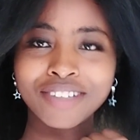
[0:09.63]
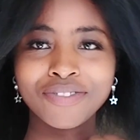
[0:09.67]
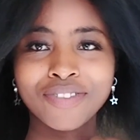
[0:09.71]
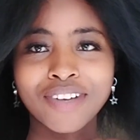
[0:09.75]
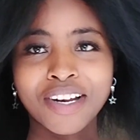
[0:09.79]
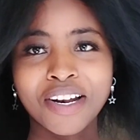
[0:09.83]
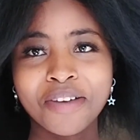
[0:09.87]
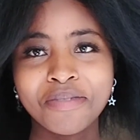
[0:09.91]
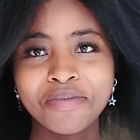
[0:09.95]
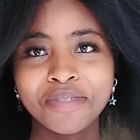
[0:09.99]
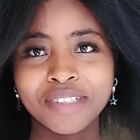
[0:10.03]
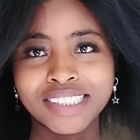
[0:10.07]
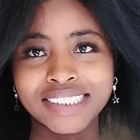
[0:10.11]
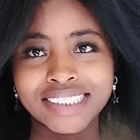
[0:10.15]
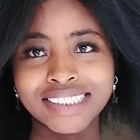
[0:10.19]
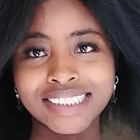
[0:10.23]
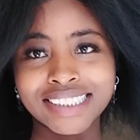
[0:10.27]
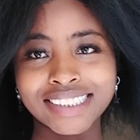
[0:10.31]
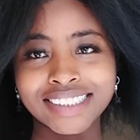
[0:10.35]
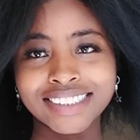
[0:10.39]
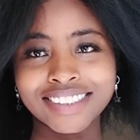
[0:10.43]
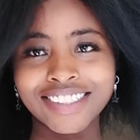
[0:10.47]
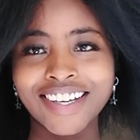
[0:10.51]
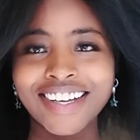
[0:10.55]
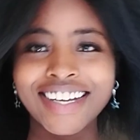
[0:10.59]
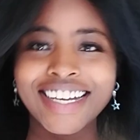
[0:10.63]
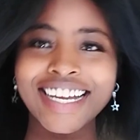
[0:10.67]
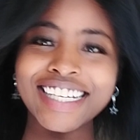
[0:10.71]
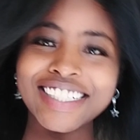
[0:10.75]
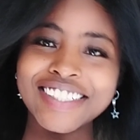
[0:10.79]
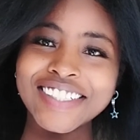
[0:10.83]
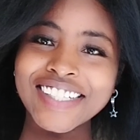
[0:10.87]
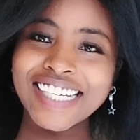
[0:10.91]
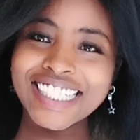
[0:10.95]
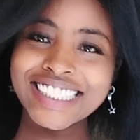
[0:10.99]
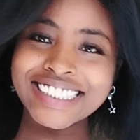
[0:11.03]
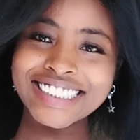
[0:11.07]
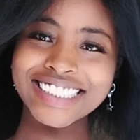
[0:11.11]
Follow me on TikTok at
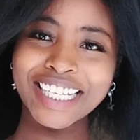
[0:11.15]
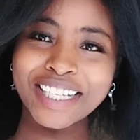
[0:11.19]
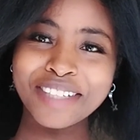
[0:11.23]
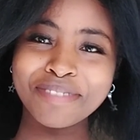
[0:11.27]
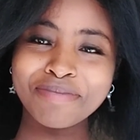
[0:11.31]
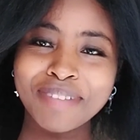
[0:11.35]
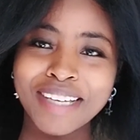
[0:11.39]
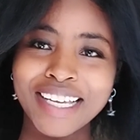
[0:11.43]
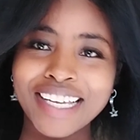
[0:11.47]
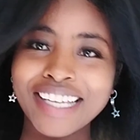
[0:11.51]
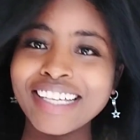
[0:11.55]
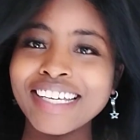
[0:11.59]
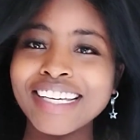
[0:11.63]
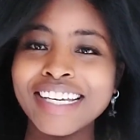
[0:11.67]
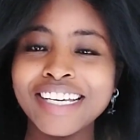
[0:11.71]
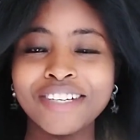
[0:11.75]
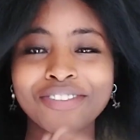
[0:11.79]
@thesamebay.